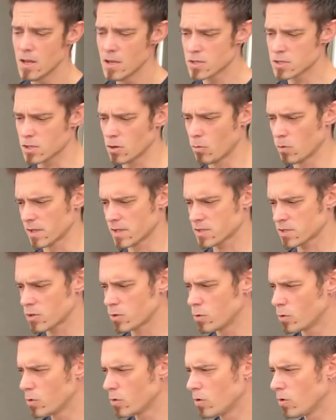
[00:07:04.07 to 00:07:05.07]
So when it's
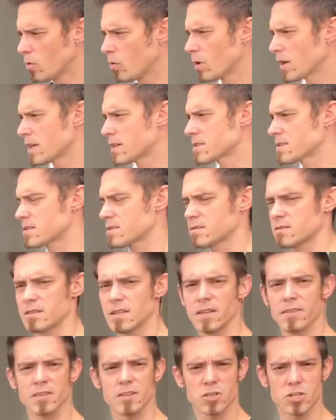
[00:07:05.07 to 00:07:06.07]
cool, when it's
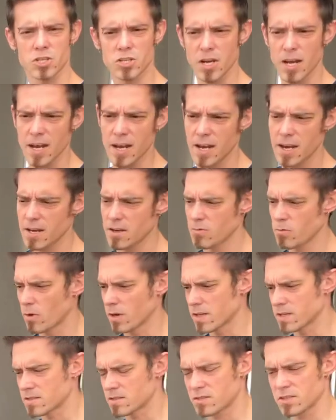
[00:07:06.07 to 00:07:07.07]
in the shade, when
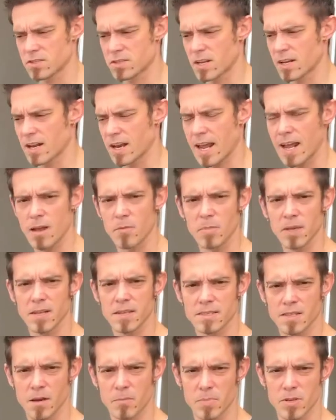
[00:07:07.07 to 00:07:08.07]
it's just at an
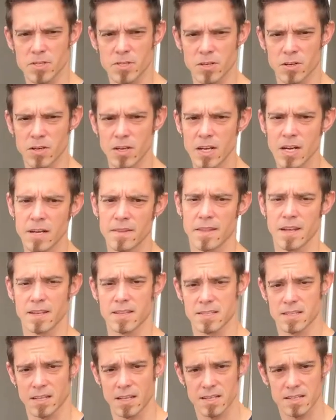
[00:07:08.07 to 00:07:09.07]
ambient temperature, that
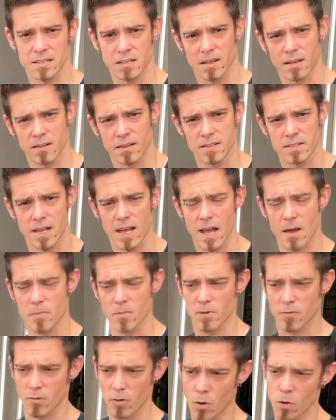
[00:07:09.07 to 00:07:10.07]
is less likely to
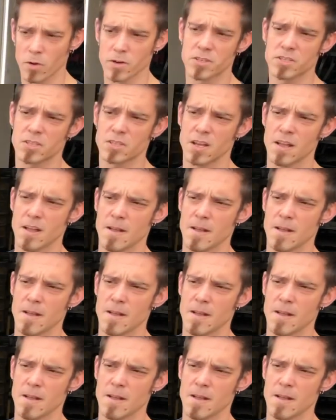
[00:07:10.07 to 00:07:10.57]
happen. Of course,